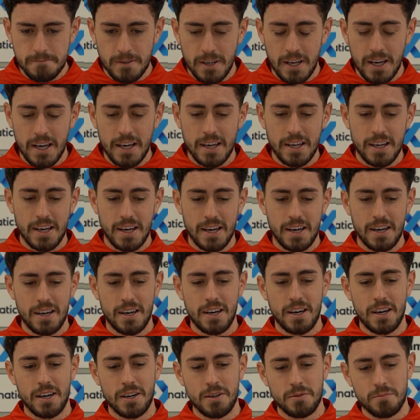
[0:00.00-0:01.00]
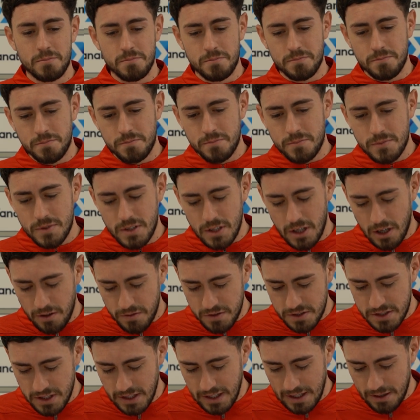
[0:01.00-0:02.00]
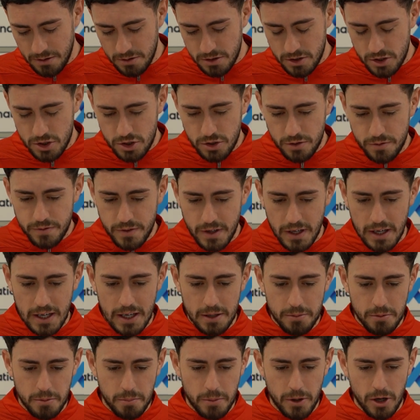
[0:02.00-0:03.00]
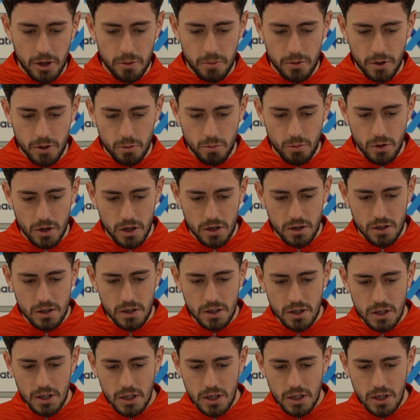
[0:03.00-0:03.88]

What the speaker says: Yeah. Obviously that was a tough game, the Birmingham one,